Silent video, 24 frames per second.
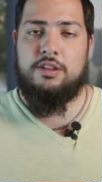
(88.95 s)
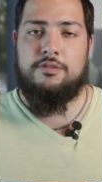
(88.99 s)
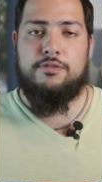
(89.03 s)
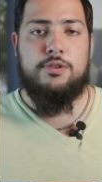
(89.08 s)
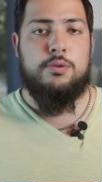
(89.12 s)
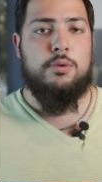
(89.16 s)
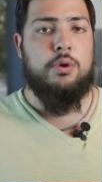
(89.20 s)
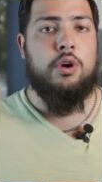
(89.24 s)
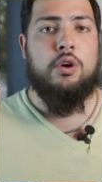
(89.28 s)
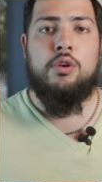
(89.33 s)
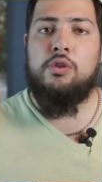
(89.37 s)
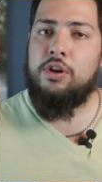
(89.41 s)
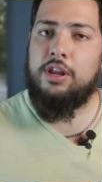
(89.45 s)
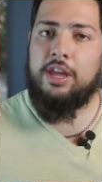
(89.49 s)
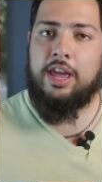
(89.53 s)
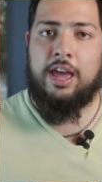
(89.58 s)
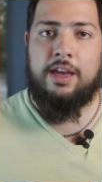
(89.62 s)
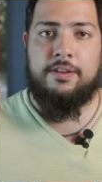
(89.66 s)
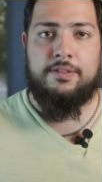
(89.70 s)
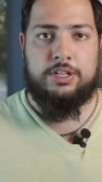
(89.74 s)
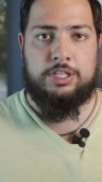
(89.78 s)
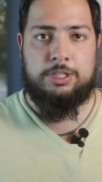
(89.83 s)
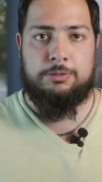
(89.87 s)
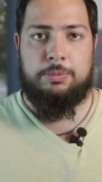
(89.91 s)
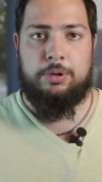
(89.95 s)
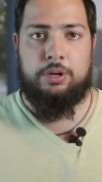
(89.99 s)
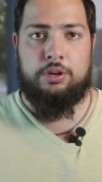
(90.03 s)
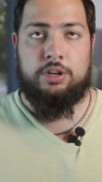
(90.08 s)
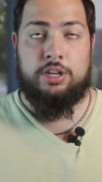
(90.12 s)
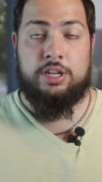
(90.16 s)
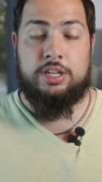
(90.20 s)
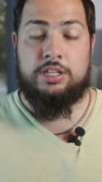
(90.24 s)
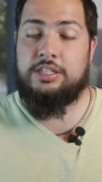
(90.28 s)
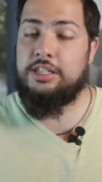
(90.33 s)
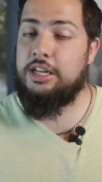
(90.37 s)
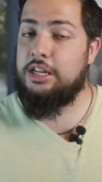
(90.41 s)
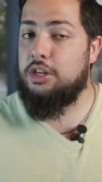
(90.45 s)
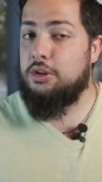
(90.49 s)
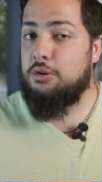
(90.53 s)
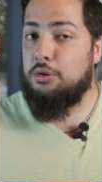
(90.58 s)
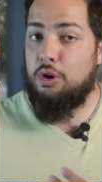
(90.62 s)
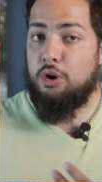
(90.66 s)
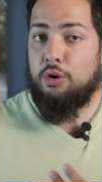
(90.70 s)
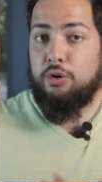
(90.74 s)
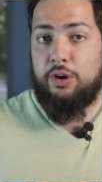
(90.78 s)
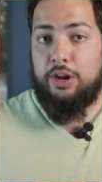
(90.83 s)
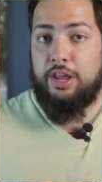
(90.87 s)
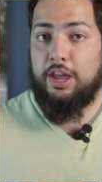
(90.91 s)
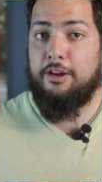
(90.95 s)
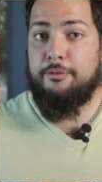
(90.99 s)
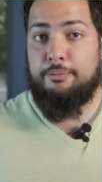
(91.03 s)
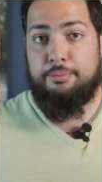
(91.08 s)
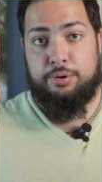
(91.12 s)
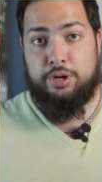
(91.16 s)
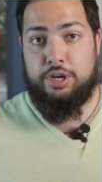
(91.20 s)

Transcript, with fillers: If you already have experience and you already have